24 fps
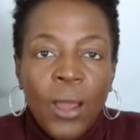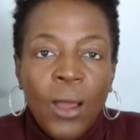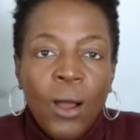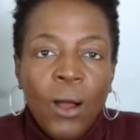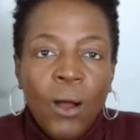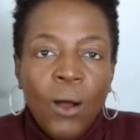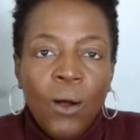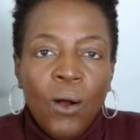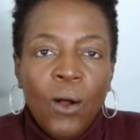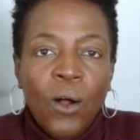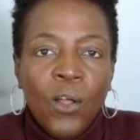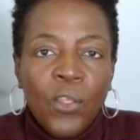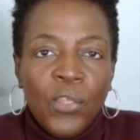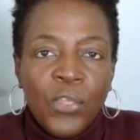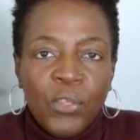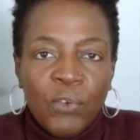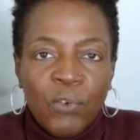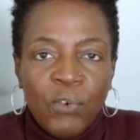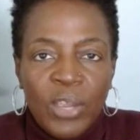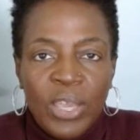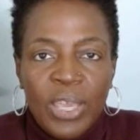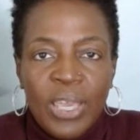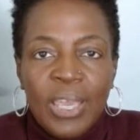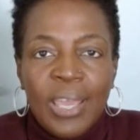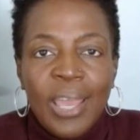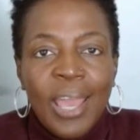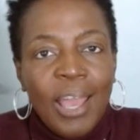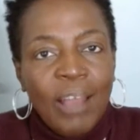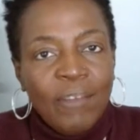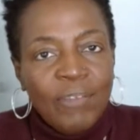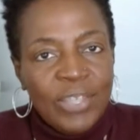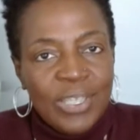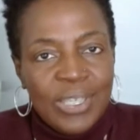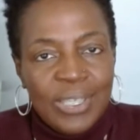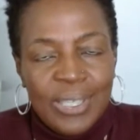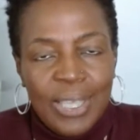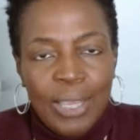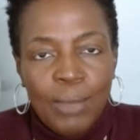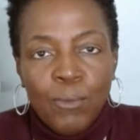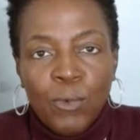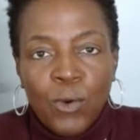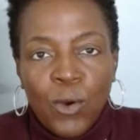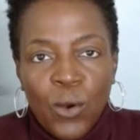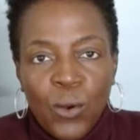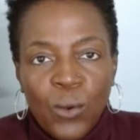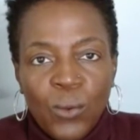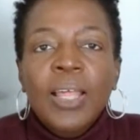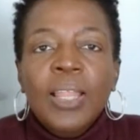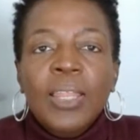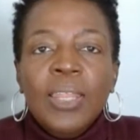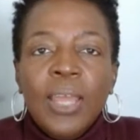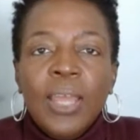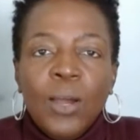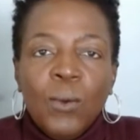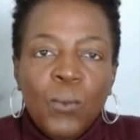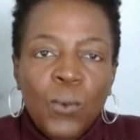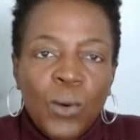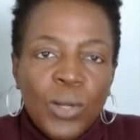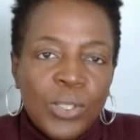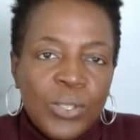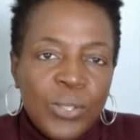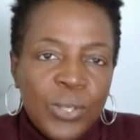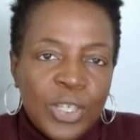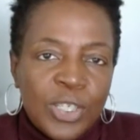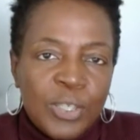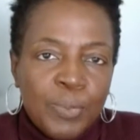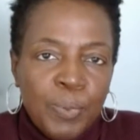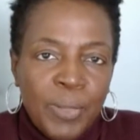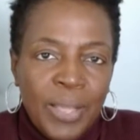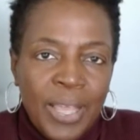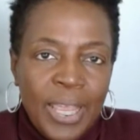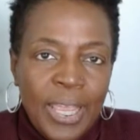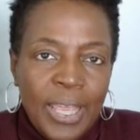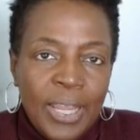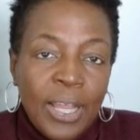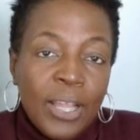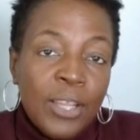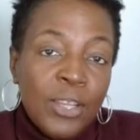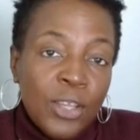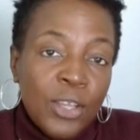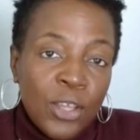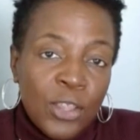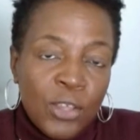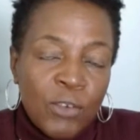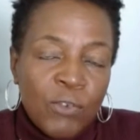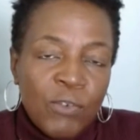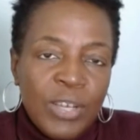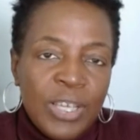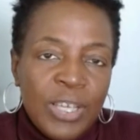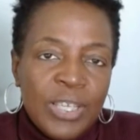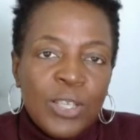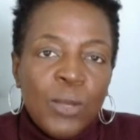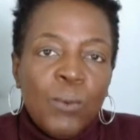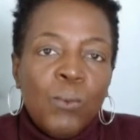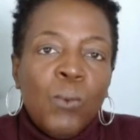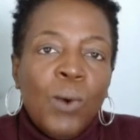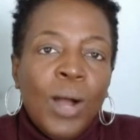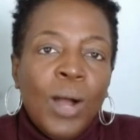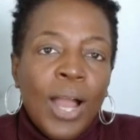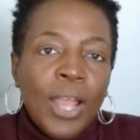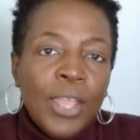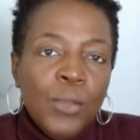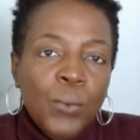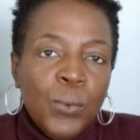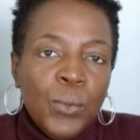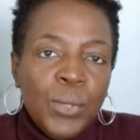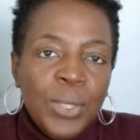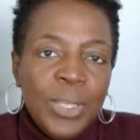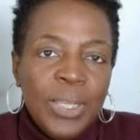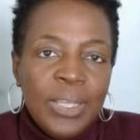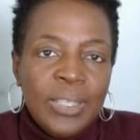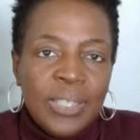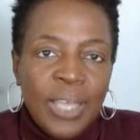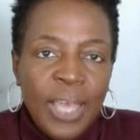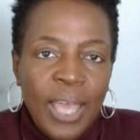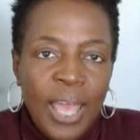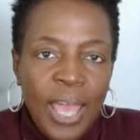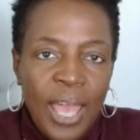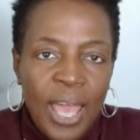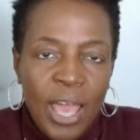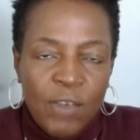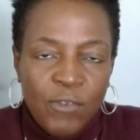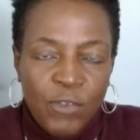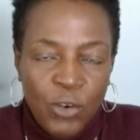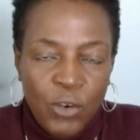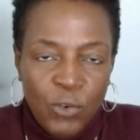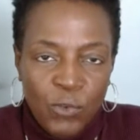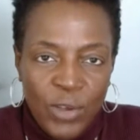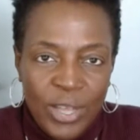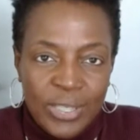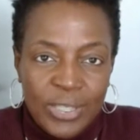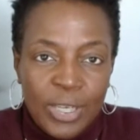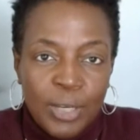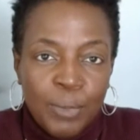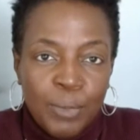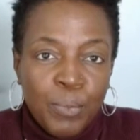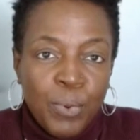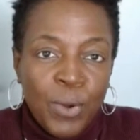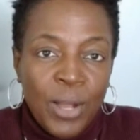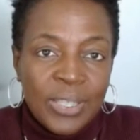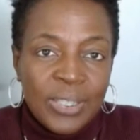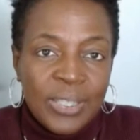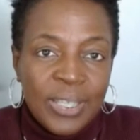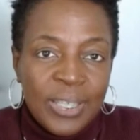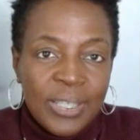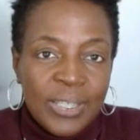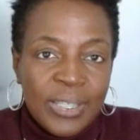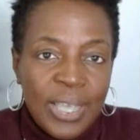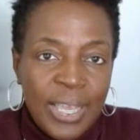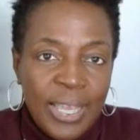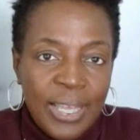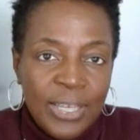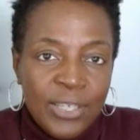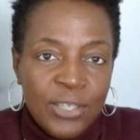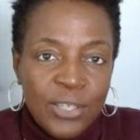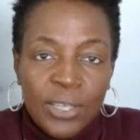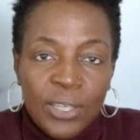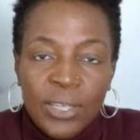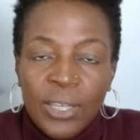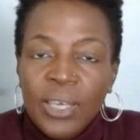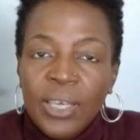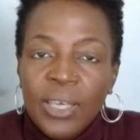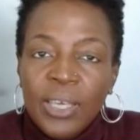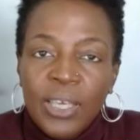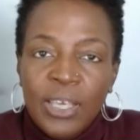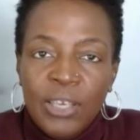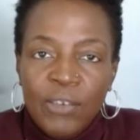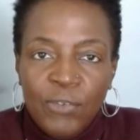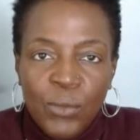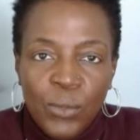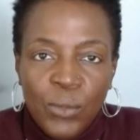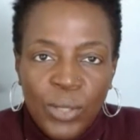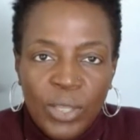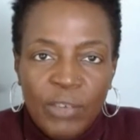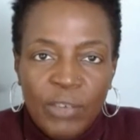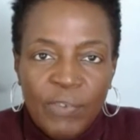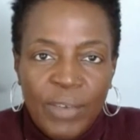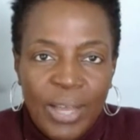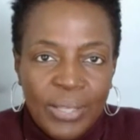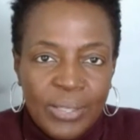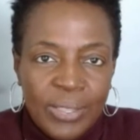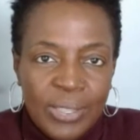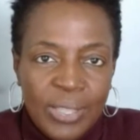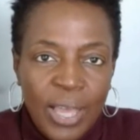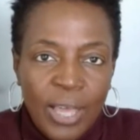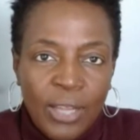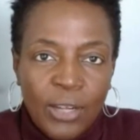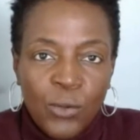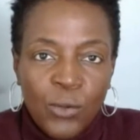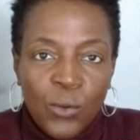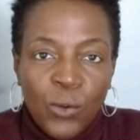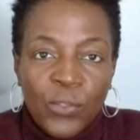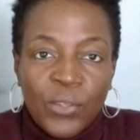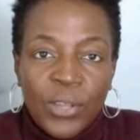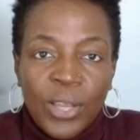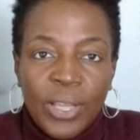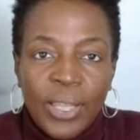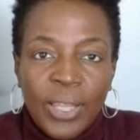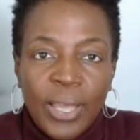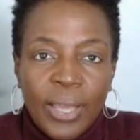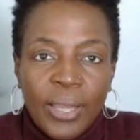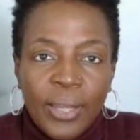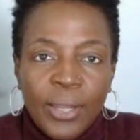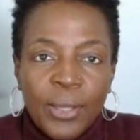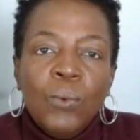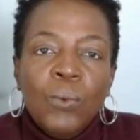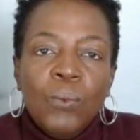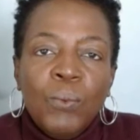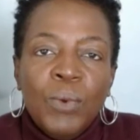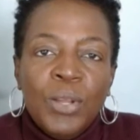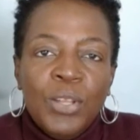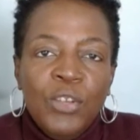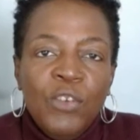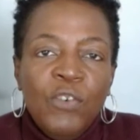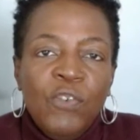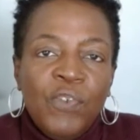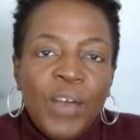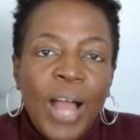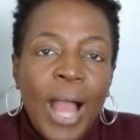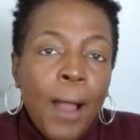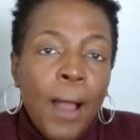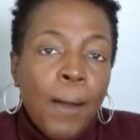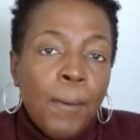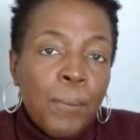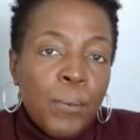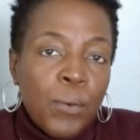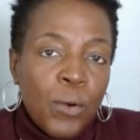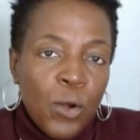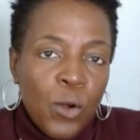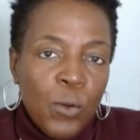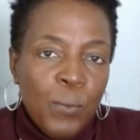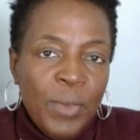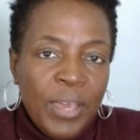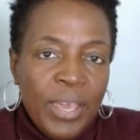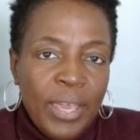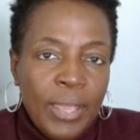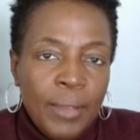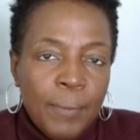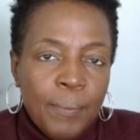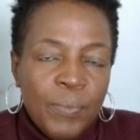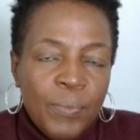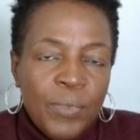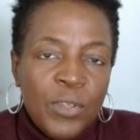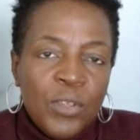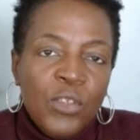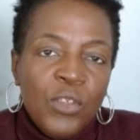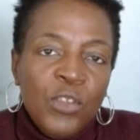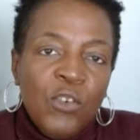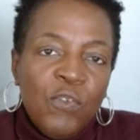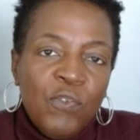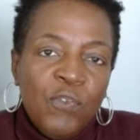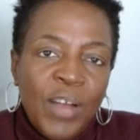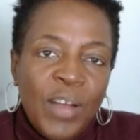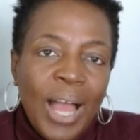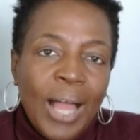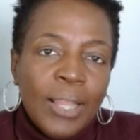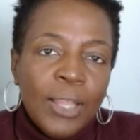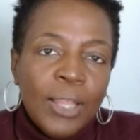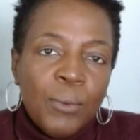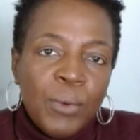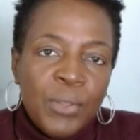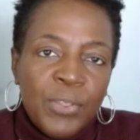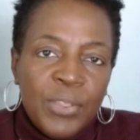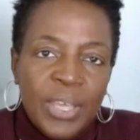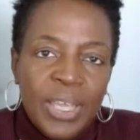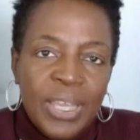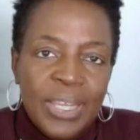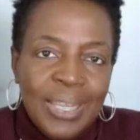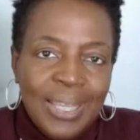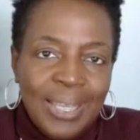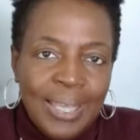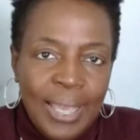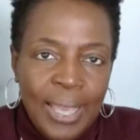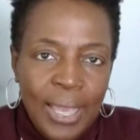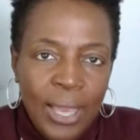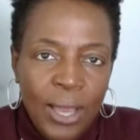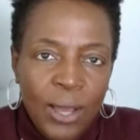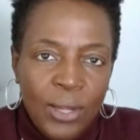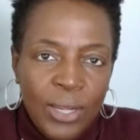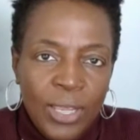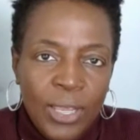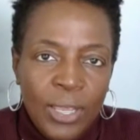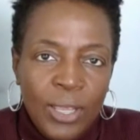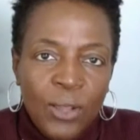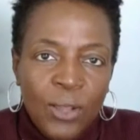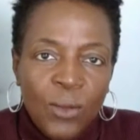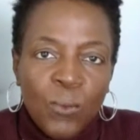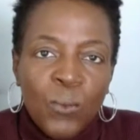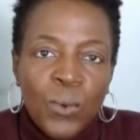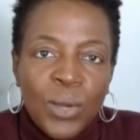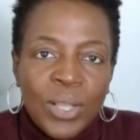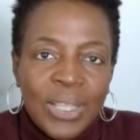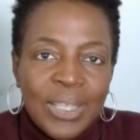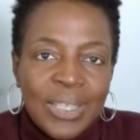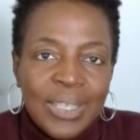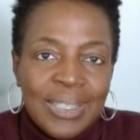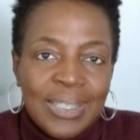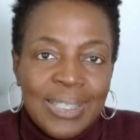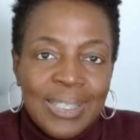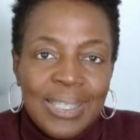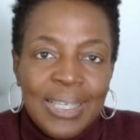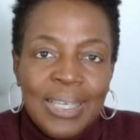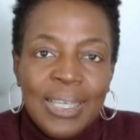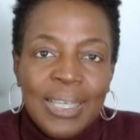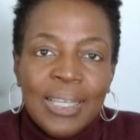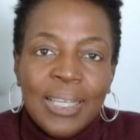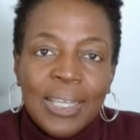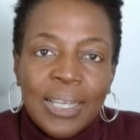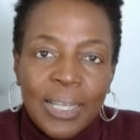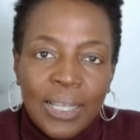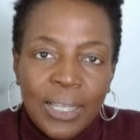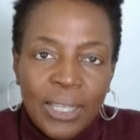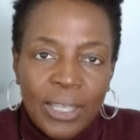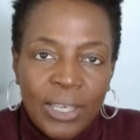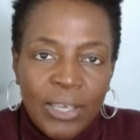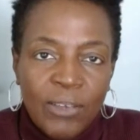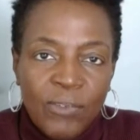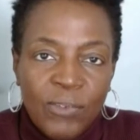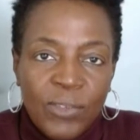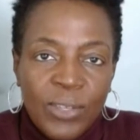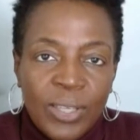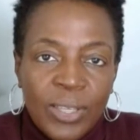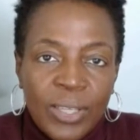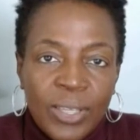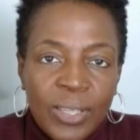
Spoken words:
All three have the same role. Now, I want to explain another reason why you will need to have a resident process agent if you live outside of North Carolina. When you file probate, you file it within the county where the decedent lived.